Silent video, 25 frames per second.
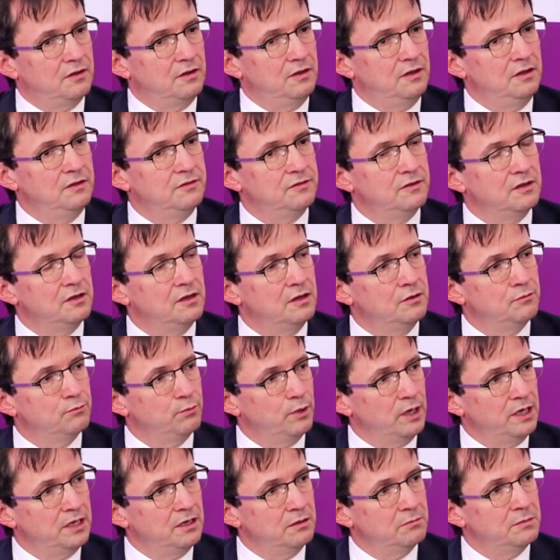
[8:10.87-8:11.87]
it's an
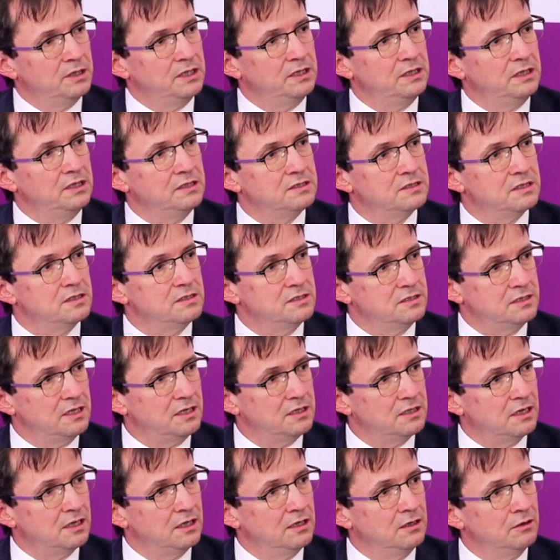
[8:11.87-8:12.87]
environment, it's a
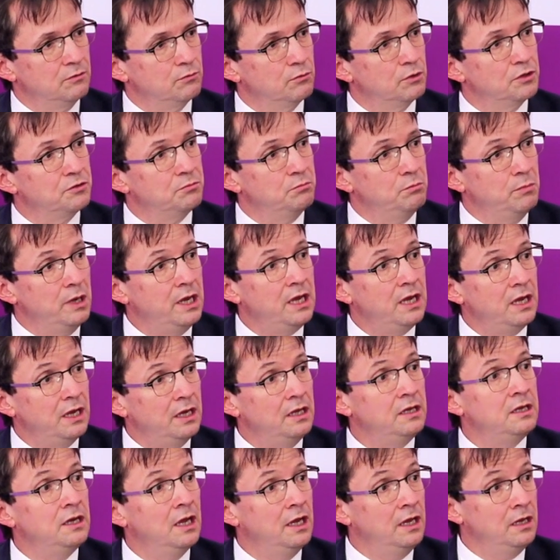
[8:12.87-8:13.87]
setting what may
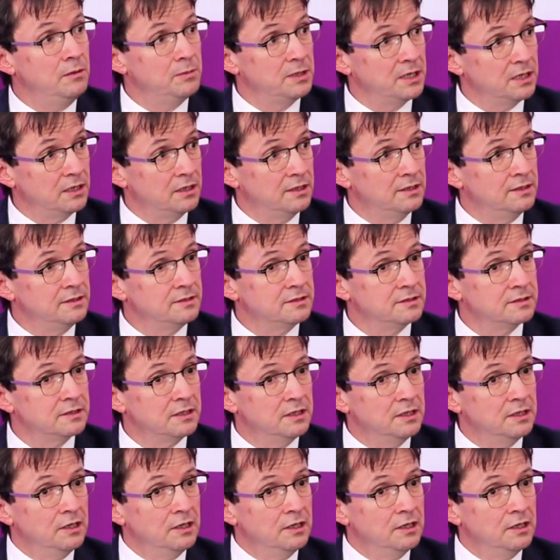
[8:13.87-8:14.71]
enable us